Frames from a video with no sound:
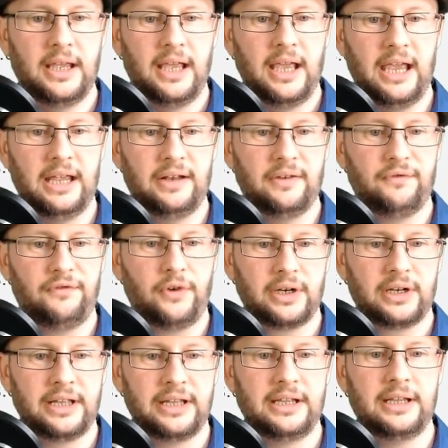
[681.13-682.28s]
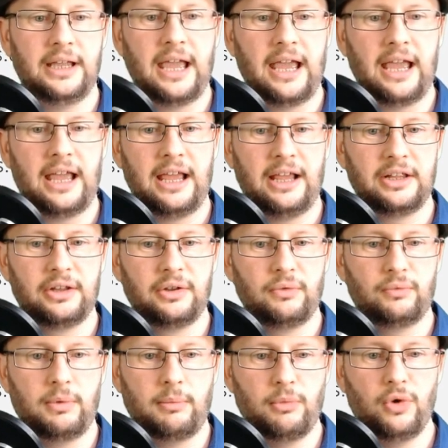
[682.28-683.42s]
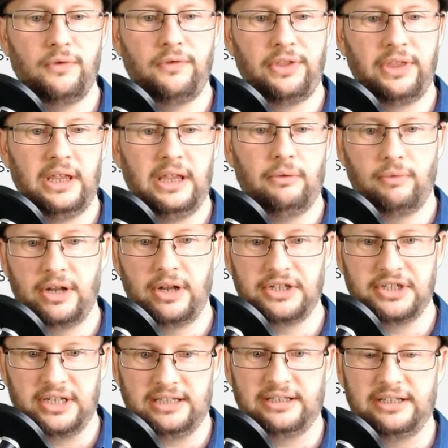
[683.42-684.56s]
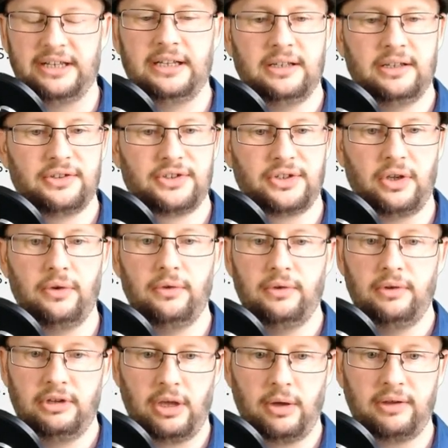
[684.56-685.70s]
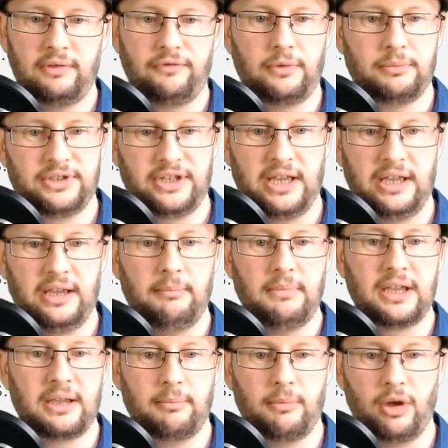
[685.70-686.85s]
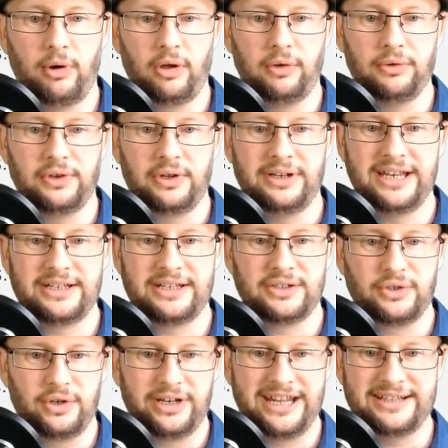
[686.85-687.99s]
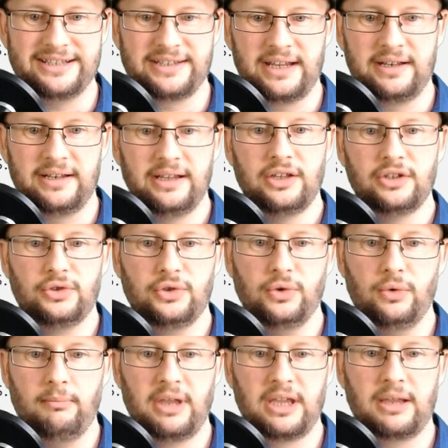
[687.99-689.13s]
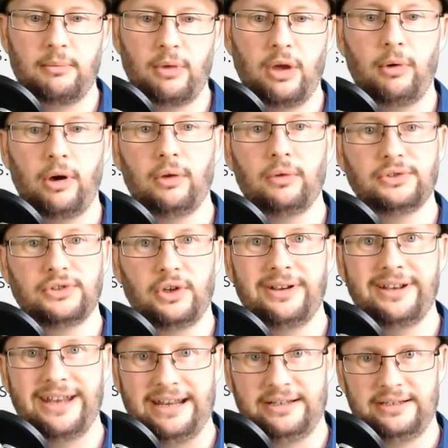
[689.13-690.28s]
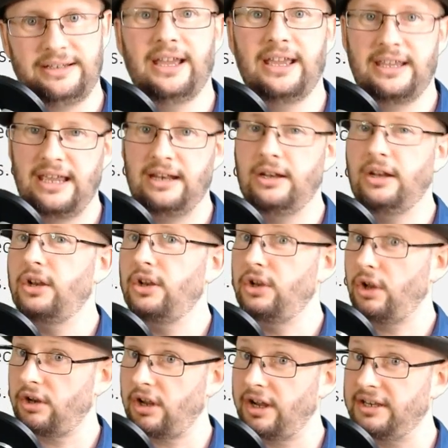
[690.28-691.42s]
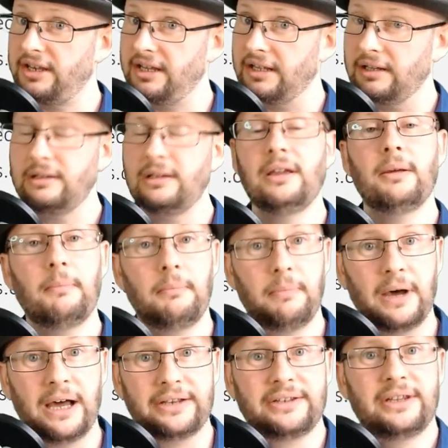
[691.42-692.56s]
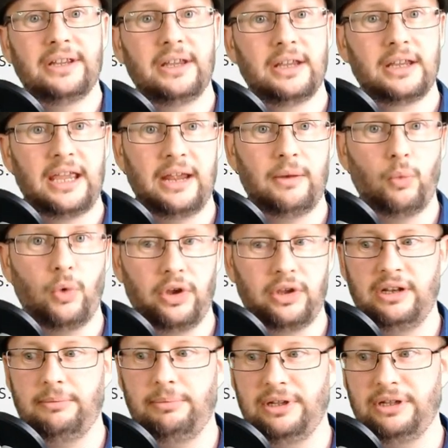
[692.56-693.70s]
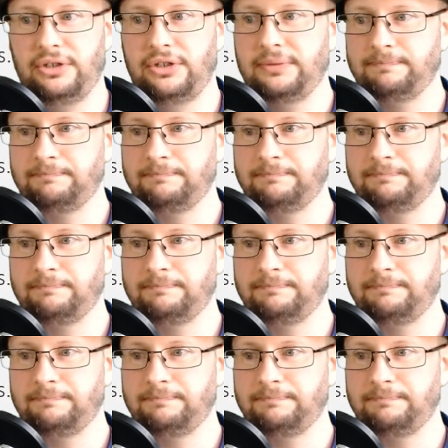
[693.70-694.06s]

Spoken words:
And finally, remove the regionality. So going from, say, megamobile.net.nz to megamobile.net. Again, not ideal, but can work in a pinch.